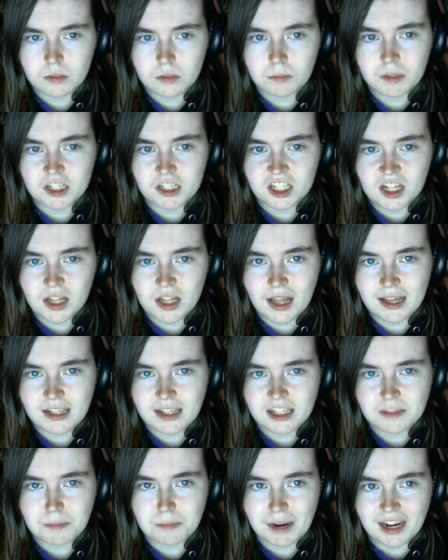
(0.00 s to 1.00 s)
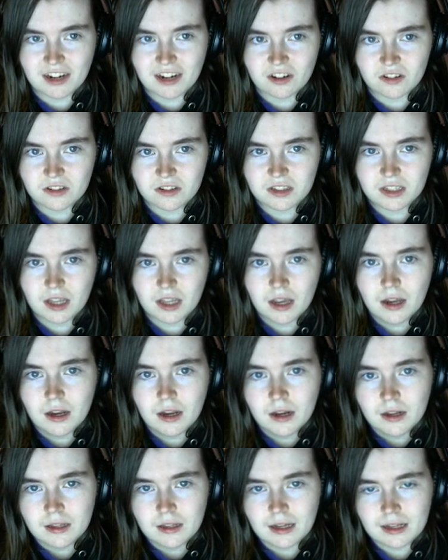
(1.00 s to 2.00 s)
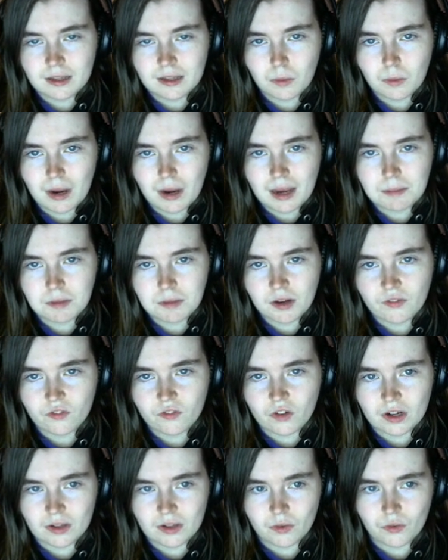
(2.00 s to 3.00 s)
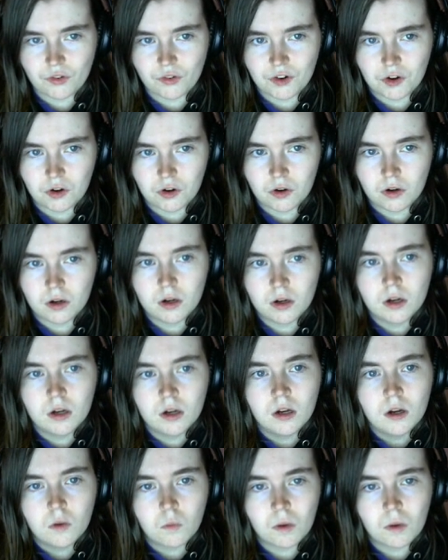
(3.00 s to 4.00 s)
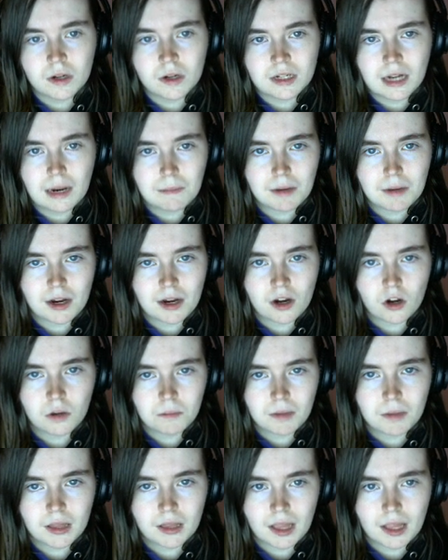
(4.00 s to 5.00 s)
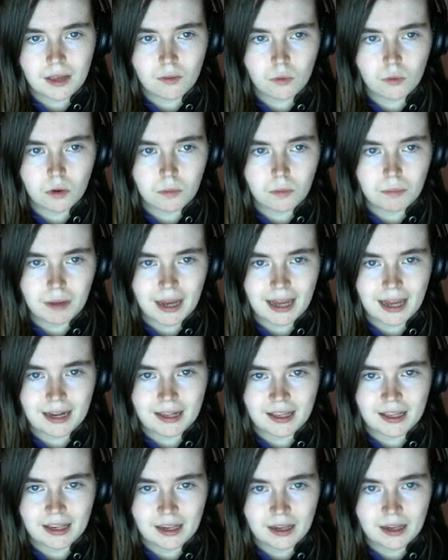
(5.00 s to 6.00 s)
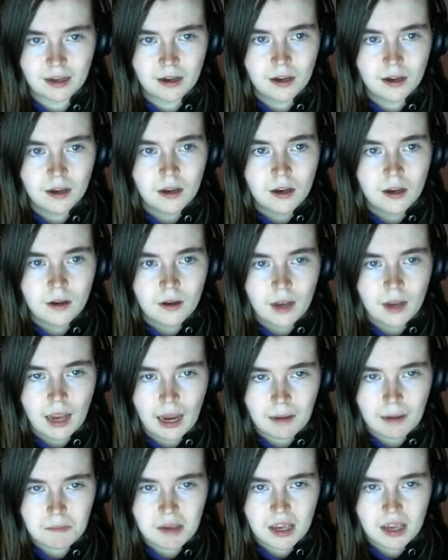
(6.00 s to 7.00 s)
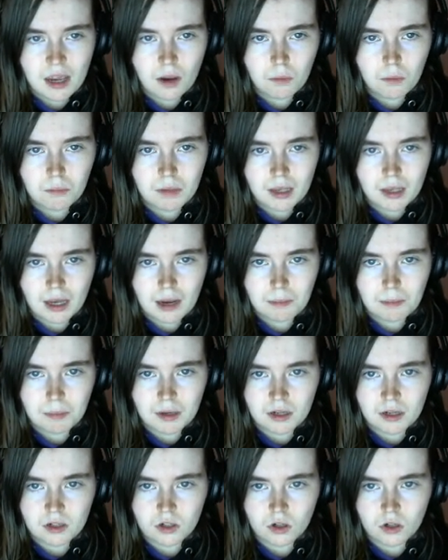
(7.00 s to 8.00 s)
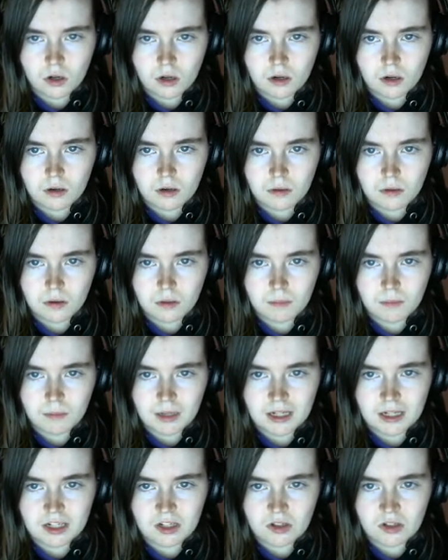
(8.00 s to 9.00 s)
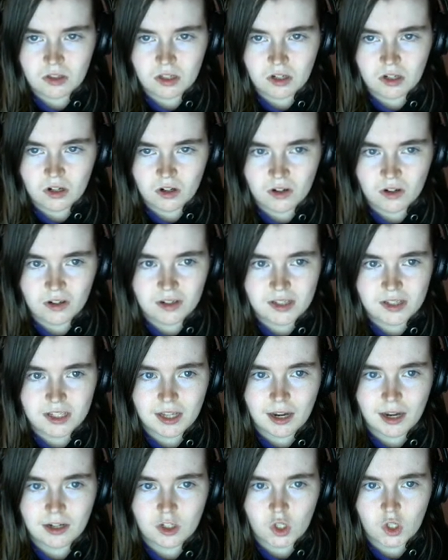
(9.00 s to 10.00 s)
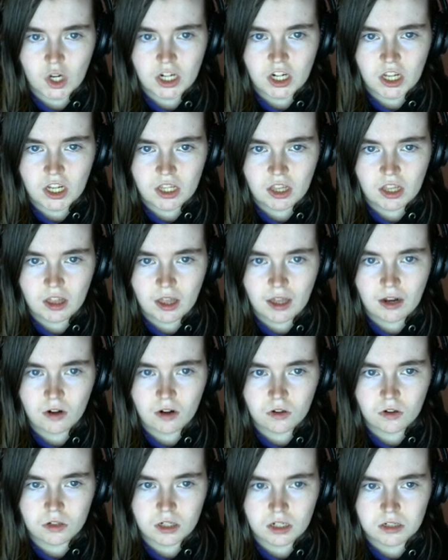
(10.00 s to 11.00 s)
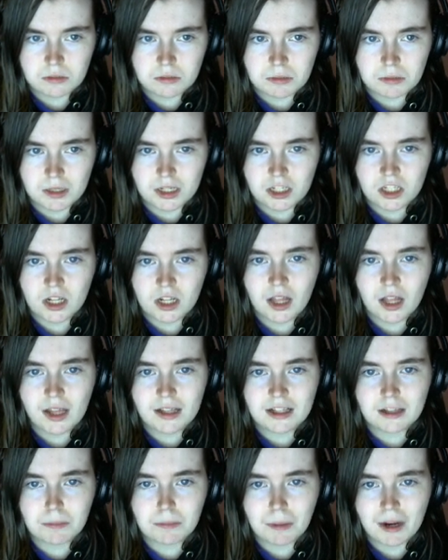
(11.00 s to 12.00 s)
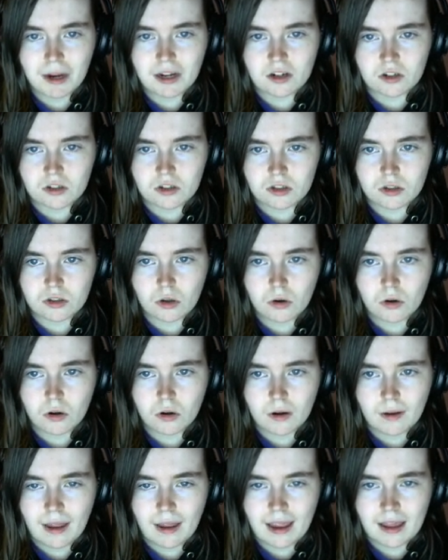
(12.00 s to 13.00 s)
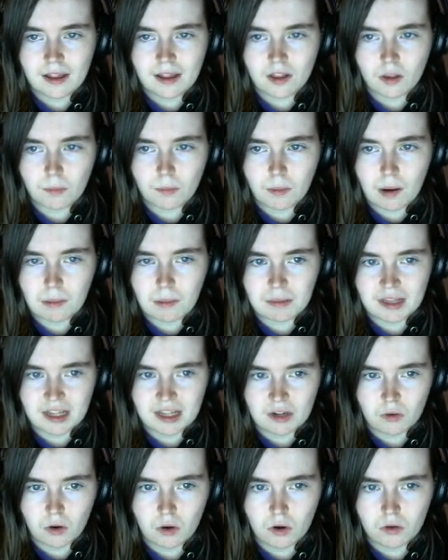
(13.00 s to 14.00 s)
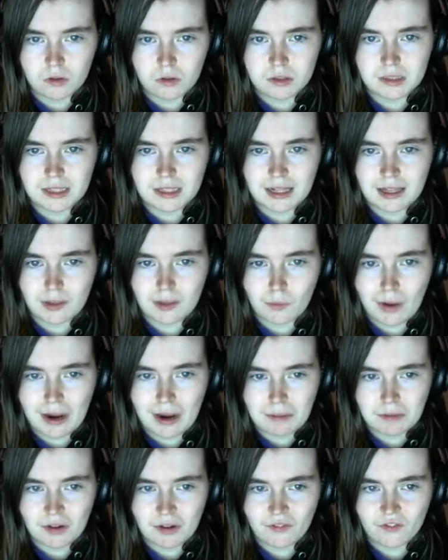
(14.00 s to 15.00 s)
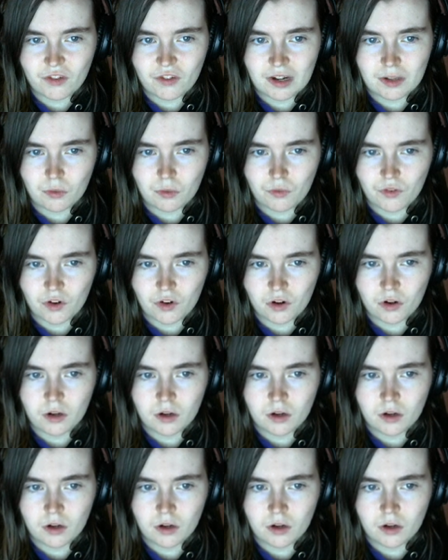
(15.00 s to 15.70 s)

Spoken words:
But she likes spiders. That's why I'm not friends with her. One time I hurt my leg real badly. Amy helped me up and took me to the nurse. I tried not to let her touch me. She likes spiders, so her hands are probably gross. That's why I'm not friends with her.